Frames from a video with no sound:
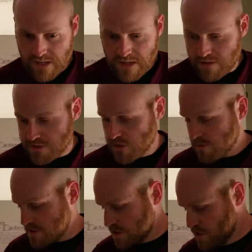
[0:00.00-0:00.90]
There's
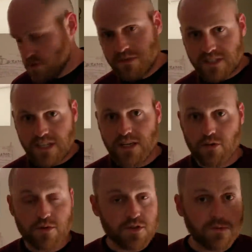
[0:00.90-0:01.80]
always a new mosquito.
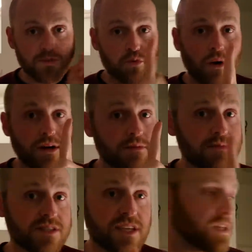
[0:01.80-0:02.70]
There's always one
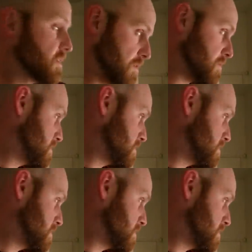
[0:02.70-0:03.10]
mosquito